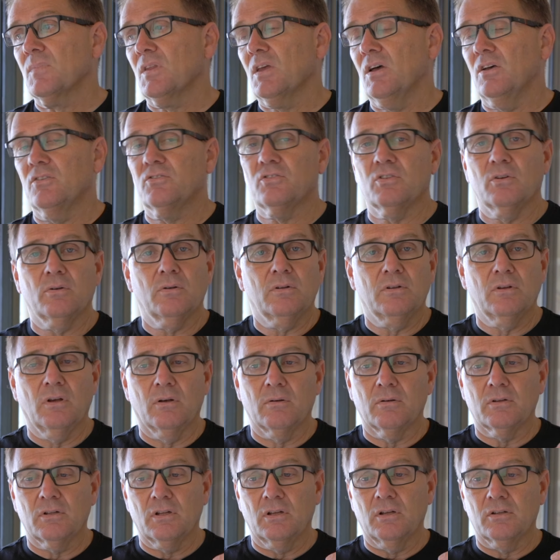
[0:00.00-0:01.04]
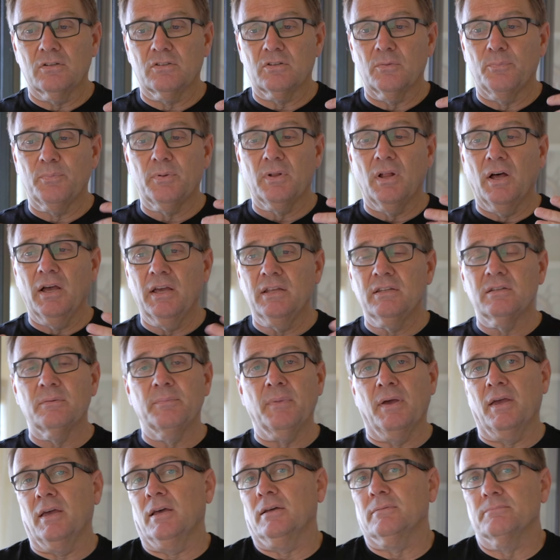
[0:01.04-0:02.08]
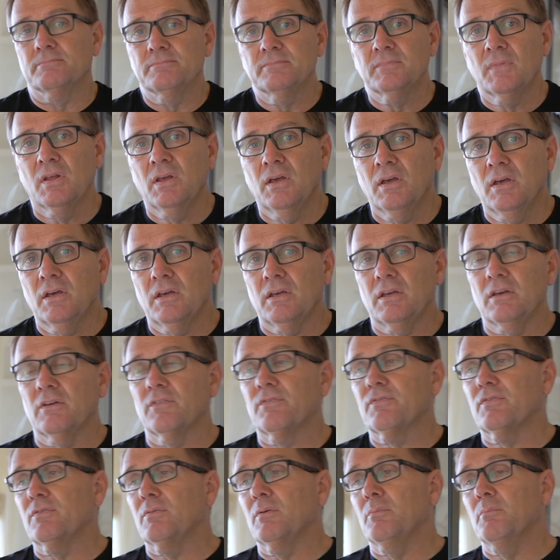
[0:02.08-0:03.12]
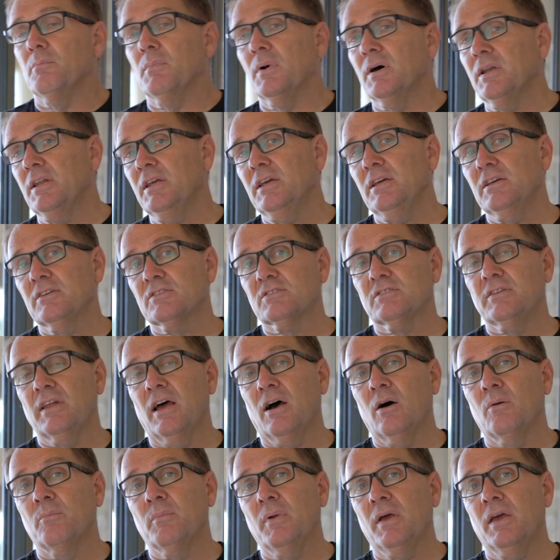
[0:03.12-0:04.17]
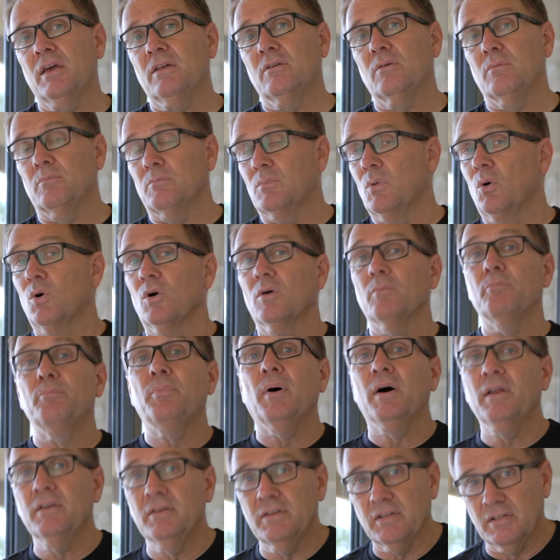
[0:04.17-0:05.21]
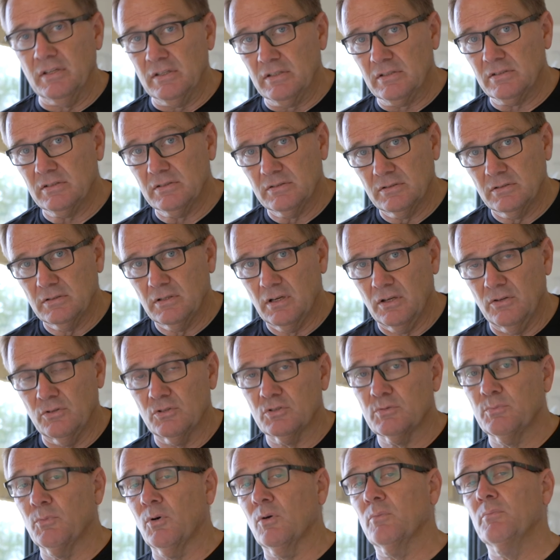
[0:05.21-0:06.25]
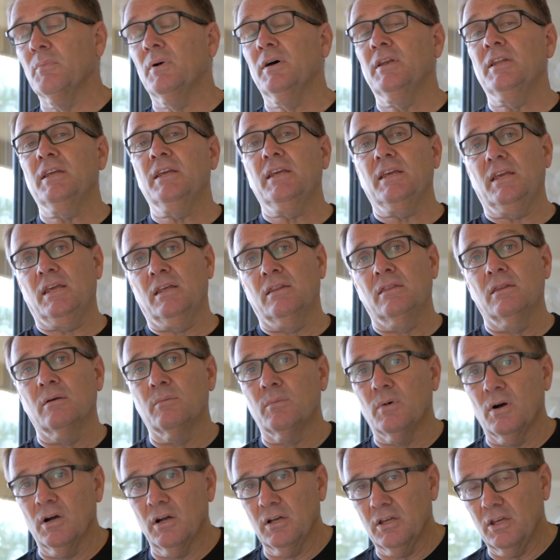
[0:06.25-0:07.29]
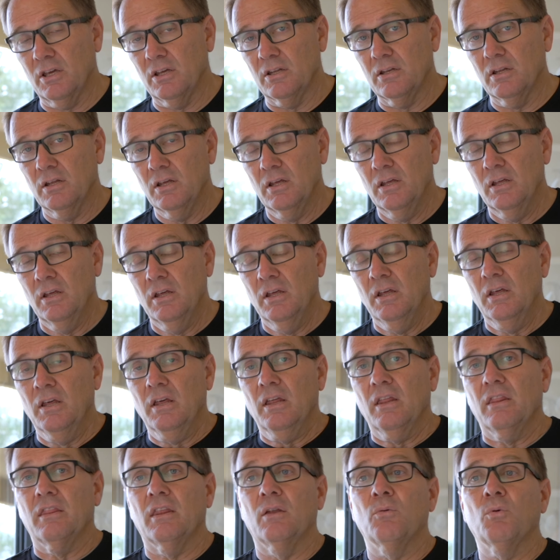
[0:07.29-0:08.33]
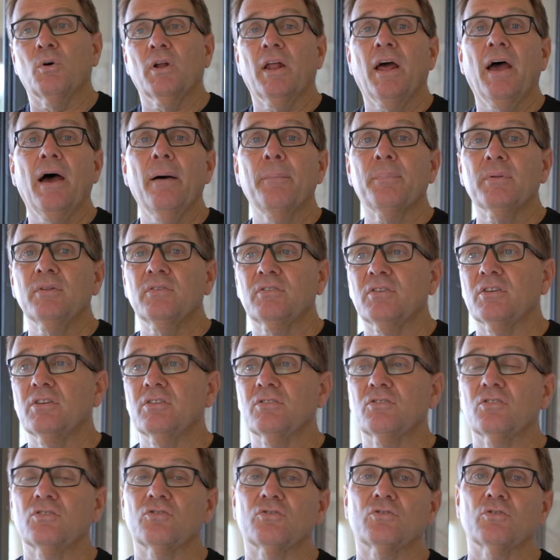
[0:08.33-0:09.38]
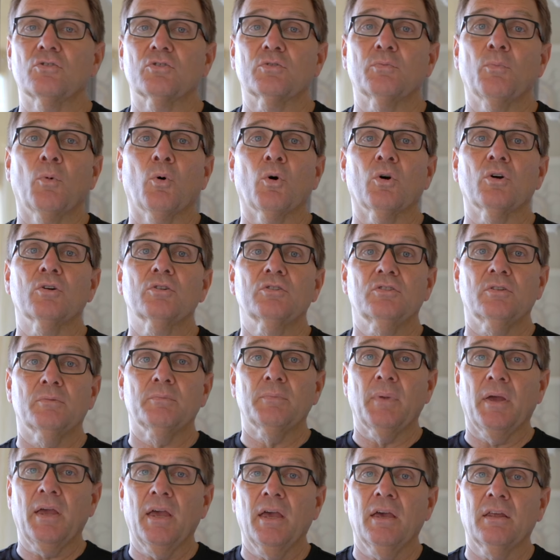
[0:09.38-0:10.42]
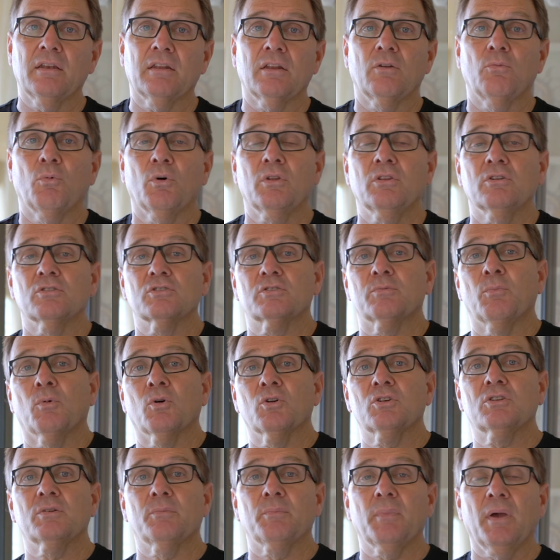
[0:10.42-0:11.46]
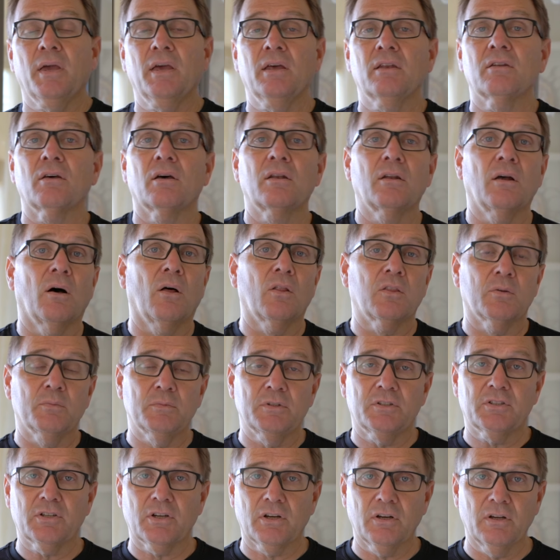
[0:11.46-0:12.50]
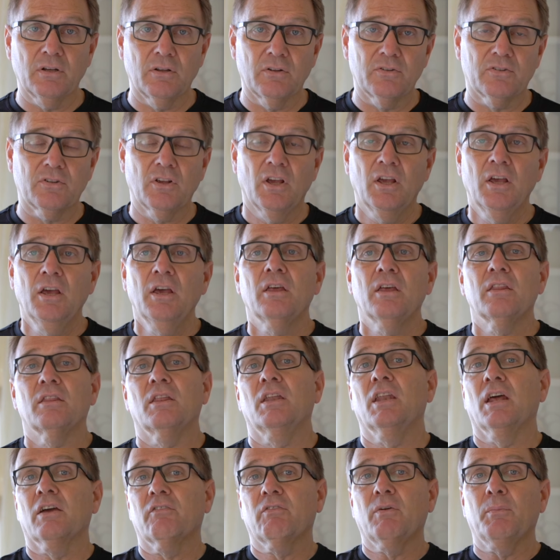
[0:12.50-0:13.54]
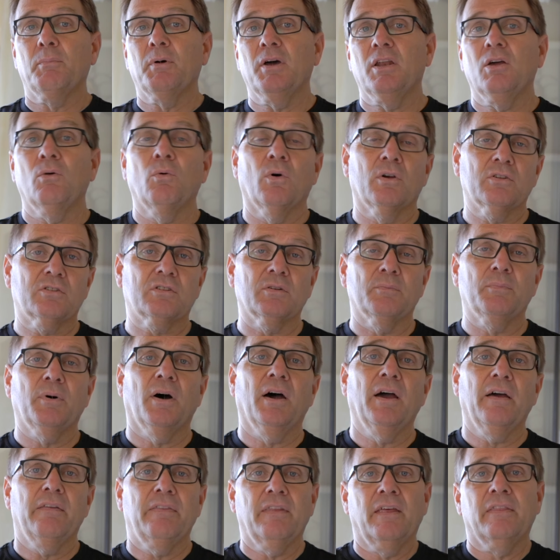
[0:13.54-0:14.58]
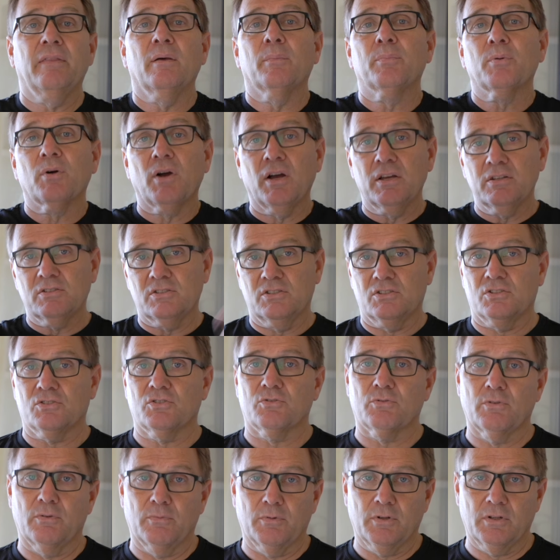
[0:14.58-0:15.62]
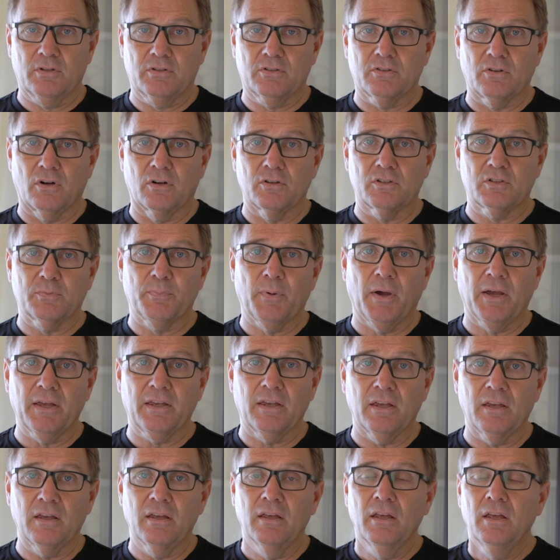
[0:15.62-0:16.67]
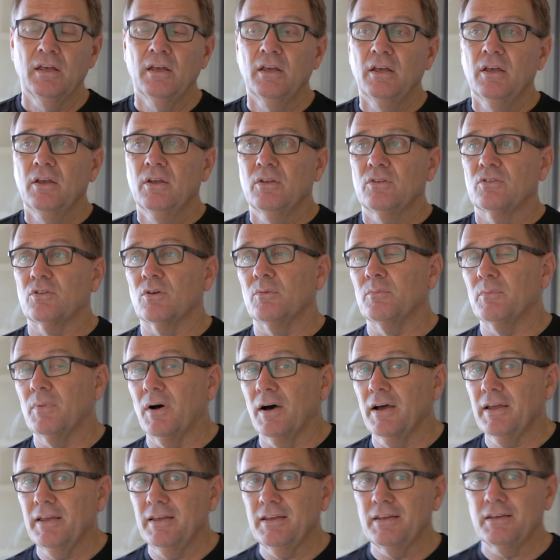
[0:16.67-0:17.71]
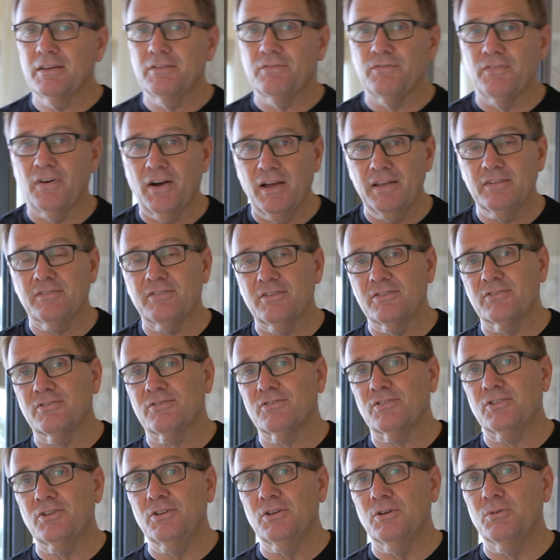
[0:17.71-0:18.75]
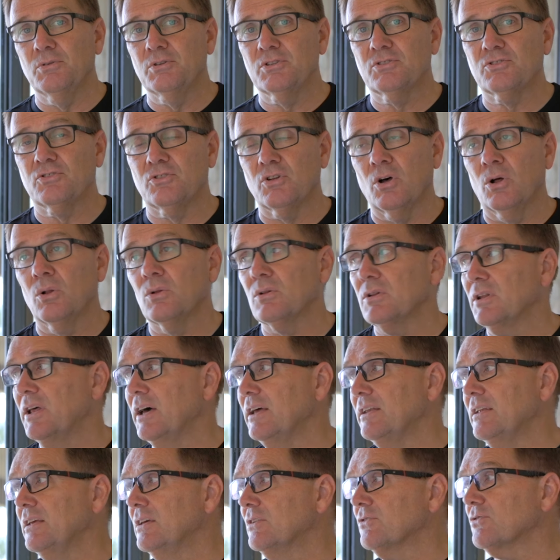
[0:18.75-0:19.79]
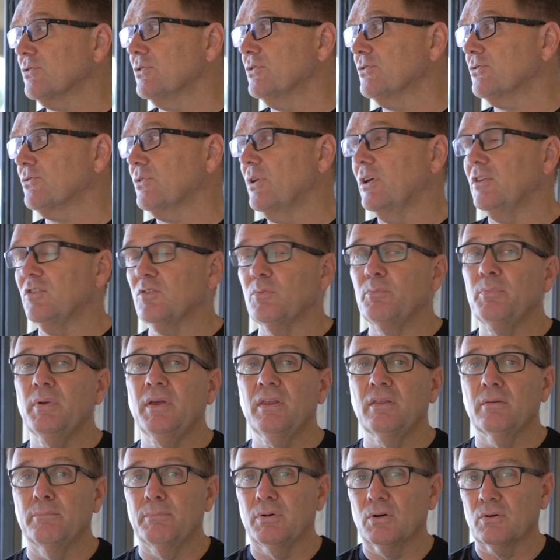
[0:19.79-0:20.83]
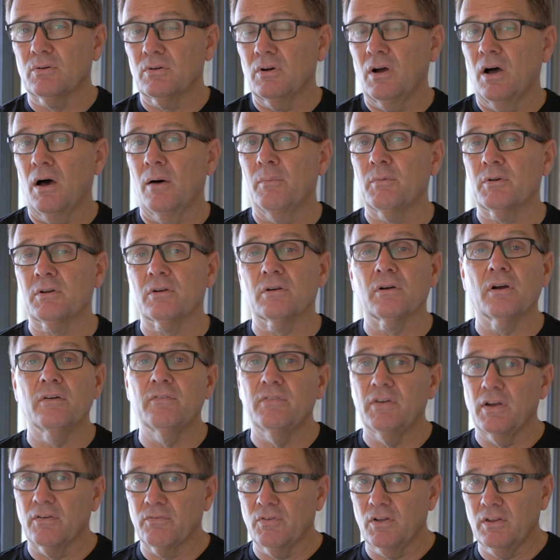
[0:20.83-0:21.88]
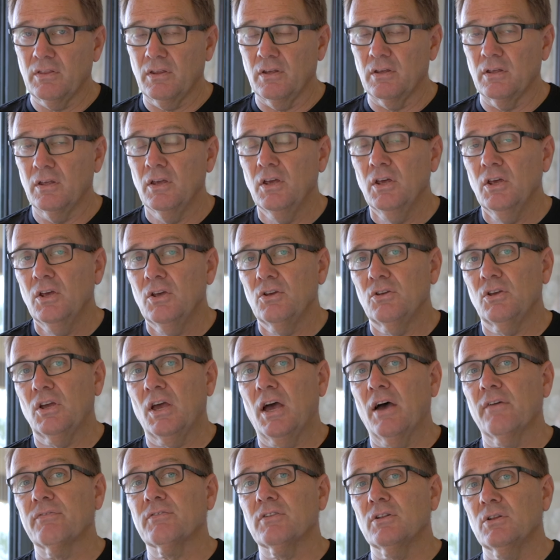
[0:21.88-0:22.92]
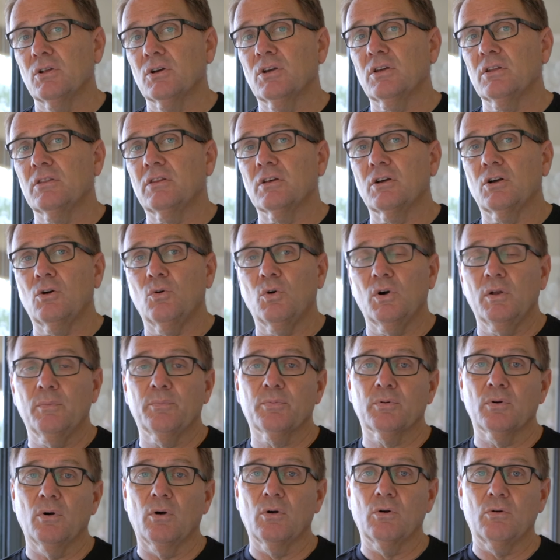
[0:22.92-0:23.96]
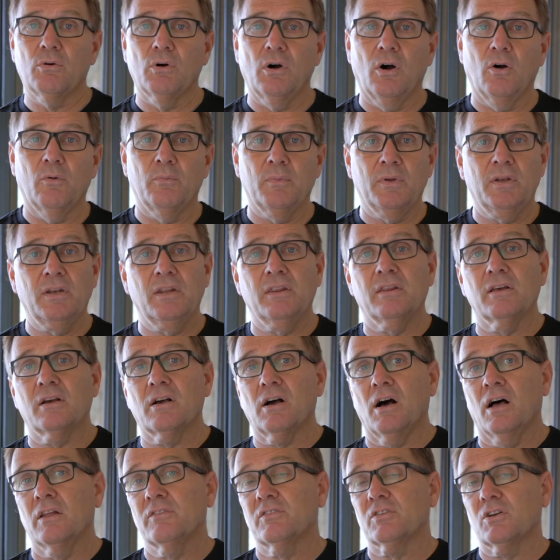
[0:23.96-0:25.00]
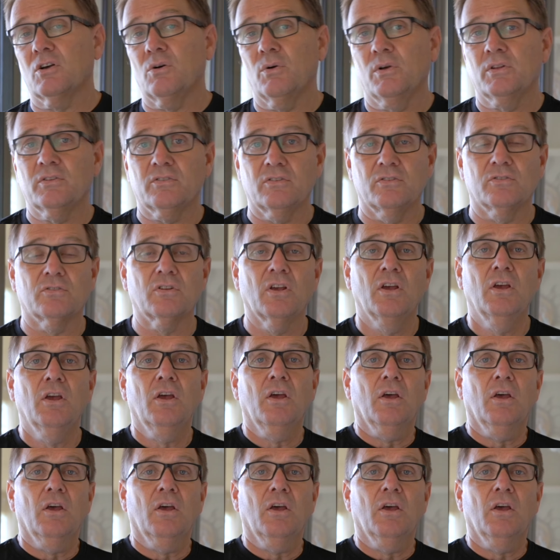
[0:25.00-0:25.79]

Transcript: a, su- a, a supply and demand if money is now made more abundant and there's more money in the market, then what happens is, is there's more demand. And when there's more demand on all the materials, then everybody wants to buy it and then the prices start spiking. So my advice is to you is don't let interest rates be the barometer of everything. You have to look at the quid pro quo, meaning the consequences,